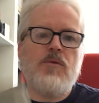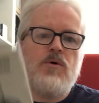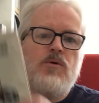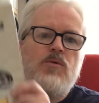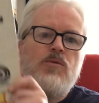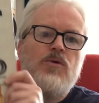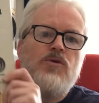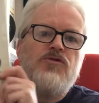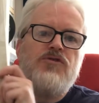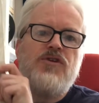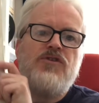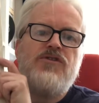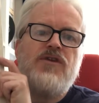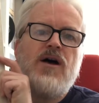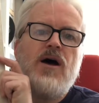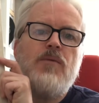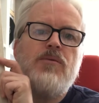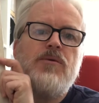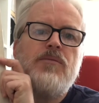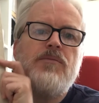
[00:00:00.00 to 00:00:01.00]
was this
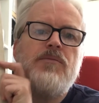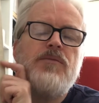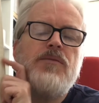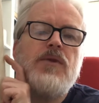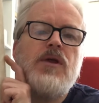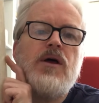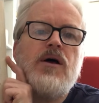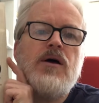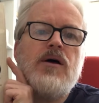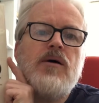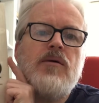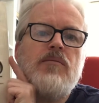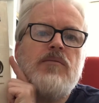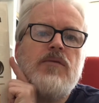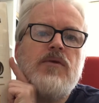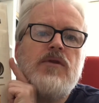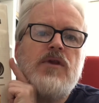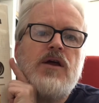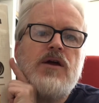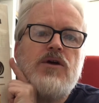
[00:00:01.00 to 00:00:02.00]
album,
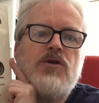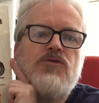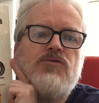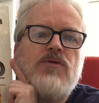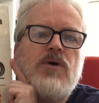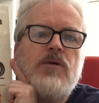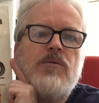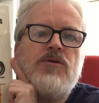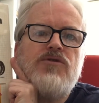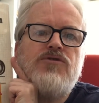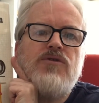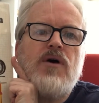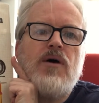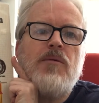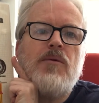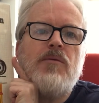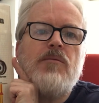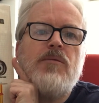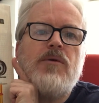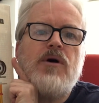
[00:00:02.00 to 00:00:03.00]
There Goes Rhymin'
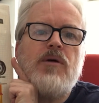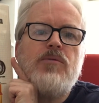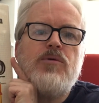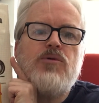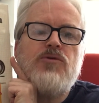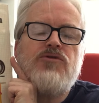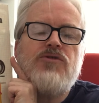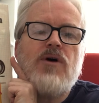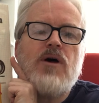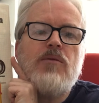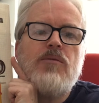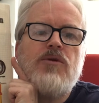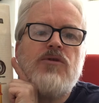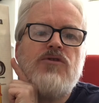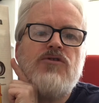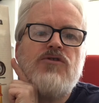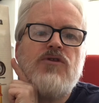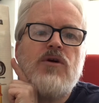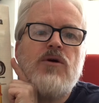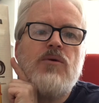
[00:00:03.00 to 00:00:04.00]
Simon by Paul Simon.
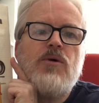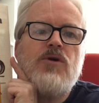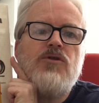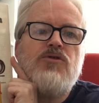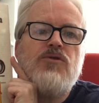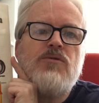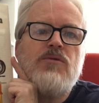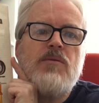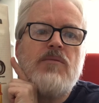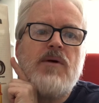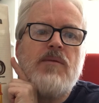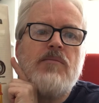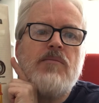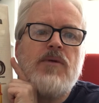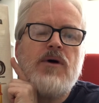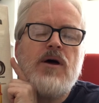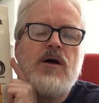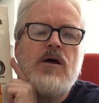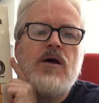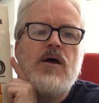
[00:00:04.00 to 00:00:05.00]
So I do
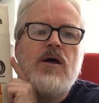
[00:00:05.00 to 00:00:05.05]
remember